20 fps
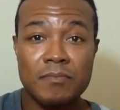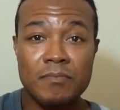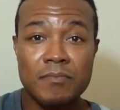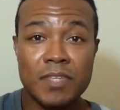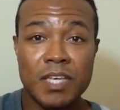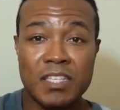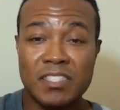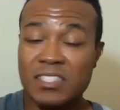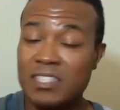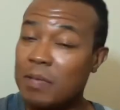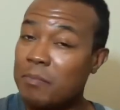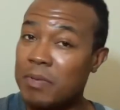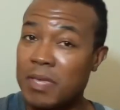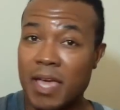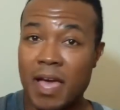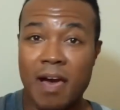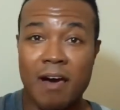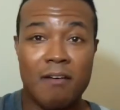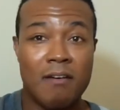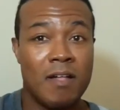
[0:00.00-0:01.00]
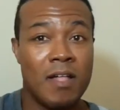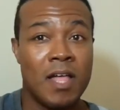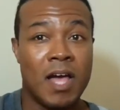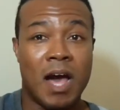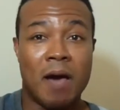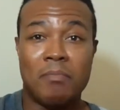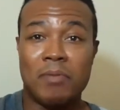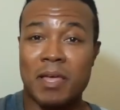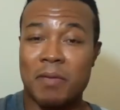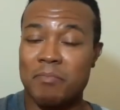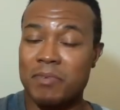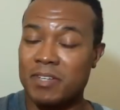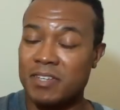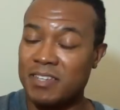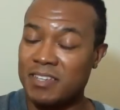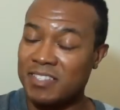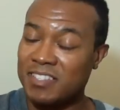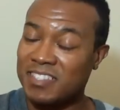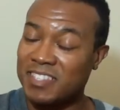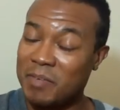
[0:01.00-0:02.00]
Because some of y'all, I'm like, my
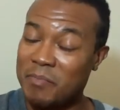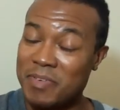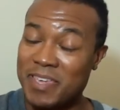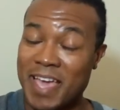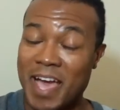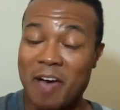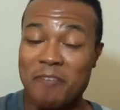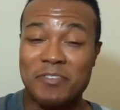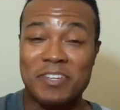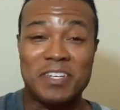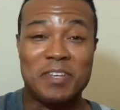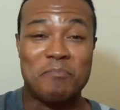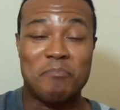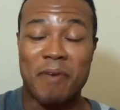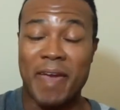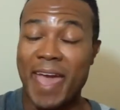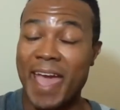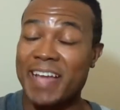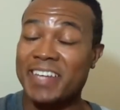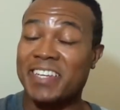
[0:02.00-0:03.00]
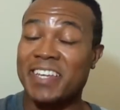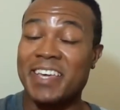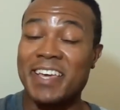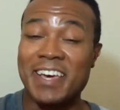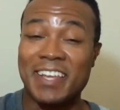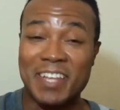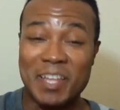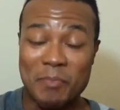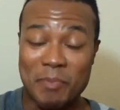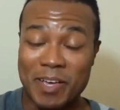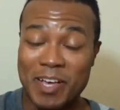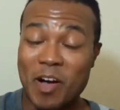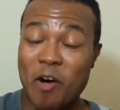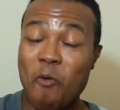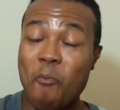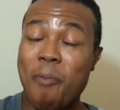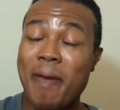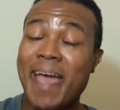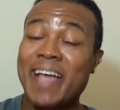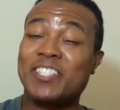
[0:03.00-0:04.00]
dear, some of y'all need to back the hell up and
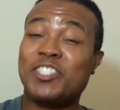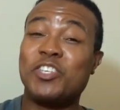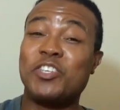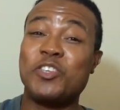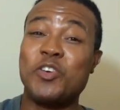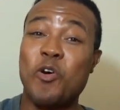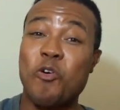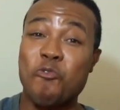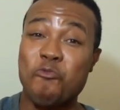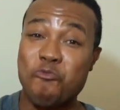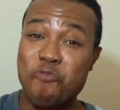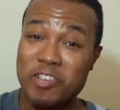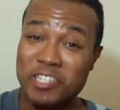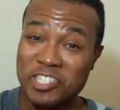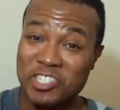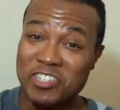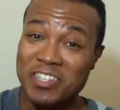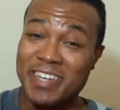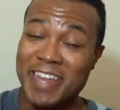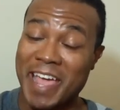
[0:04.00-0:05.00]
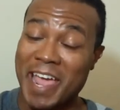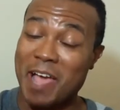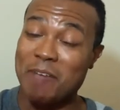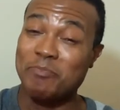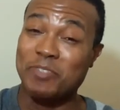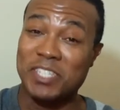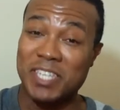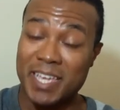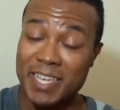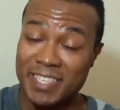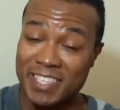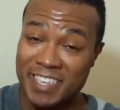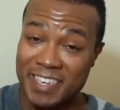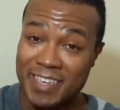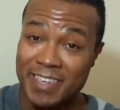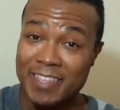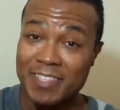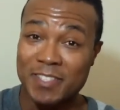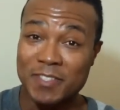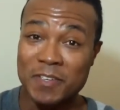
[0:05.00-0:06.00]
go back to your original damn 10
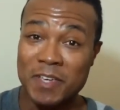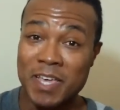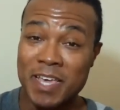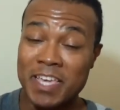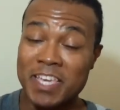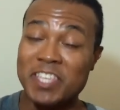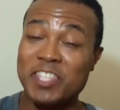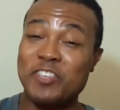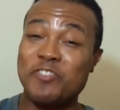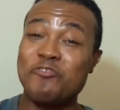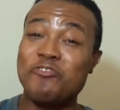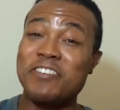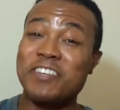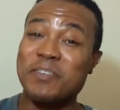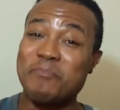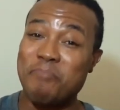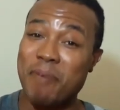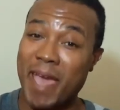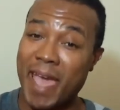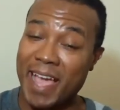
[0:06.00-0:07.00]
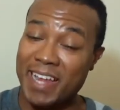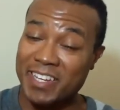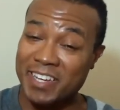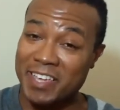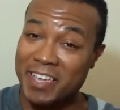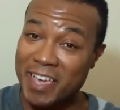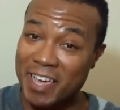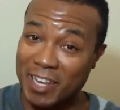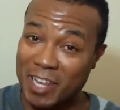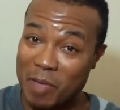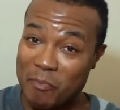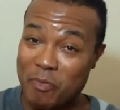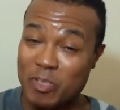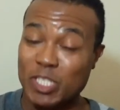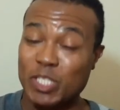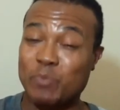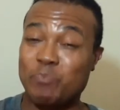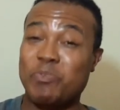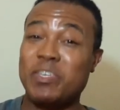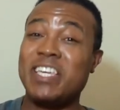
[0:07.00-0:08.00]
years. Either you need to back the hell up or
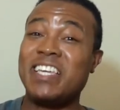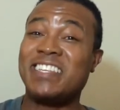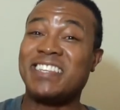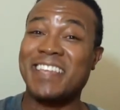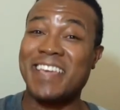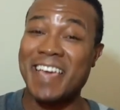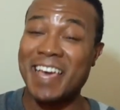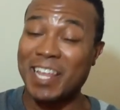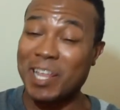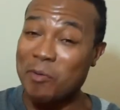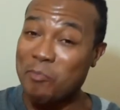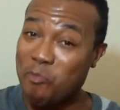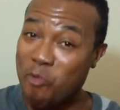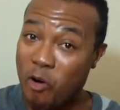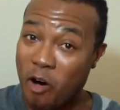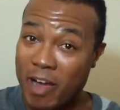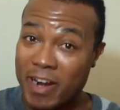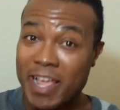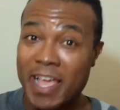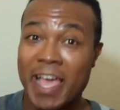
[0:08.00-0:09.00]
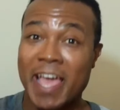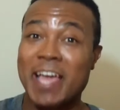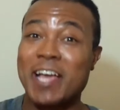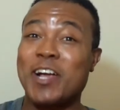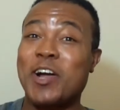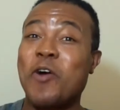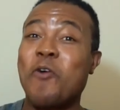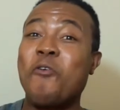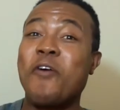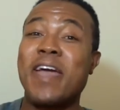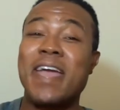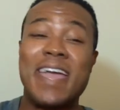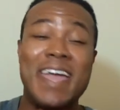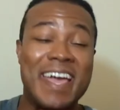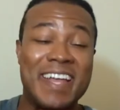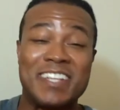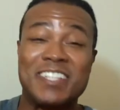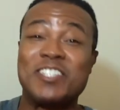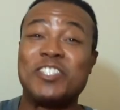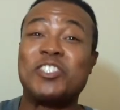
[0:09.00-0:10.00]
speed the hell up one and go
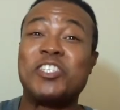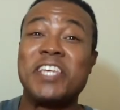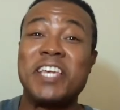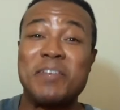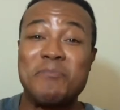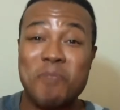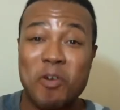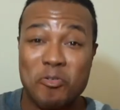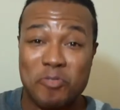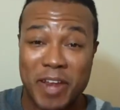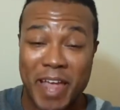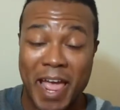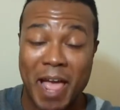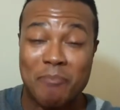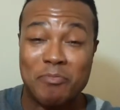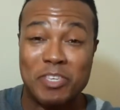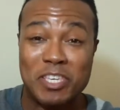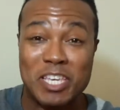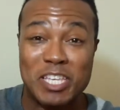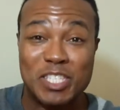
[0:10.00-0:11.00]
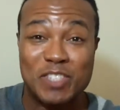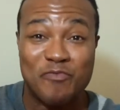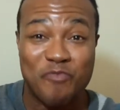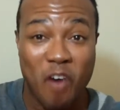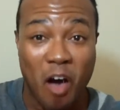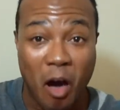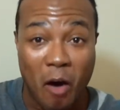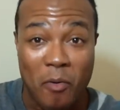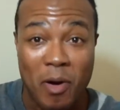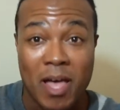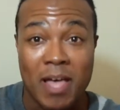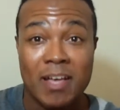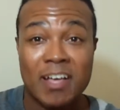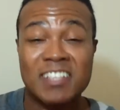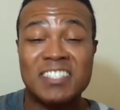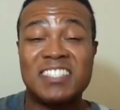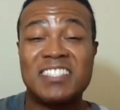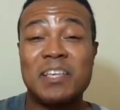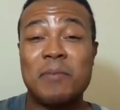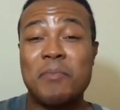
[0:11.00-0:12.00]
ahead and 10 more damn years forward.
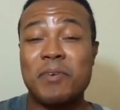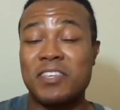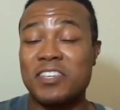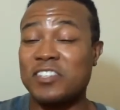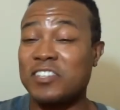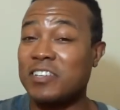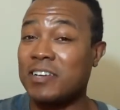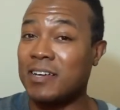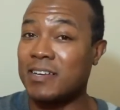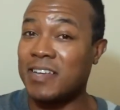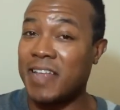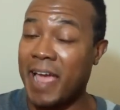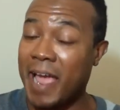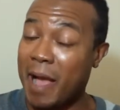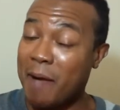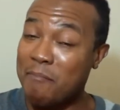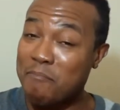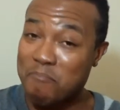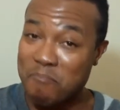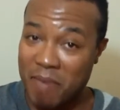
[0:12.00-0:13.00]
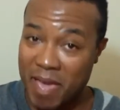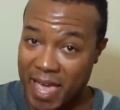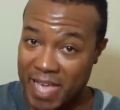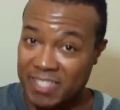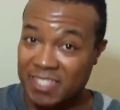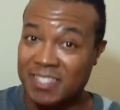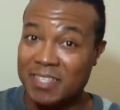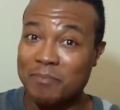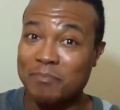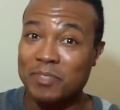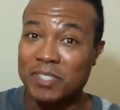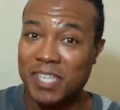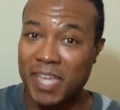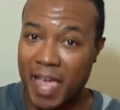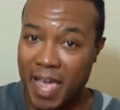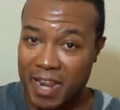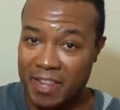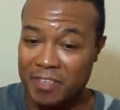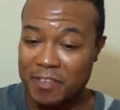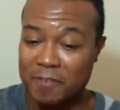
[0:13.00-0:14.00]
Because some of you look a damn mess, I'm
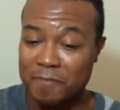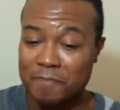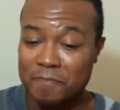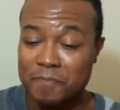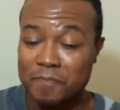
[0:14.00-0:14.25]
telling you.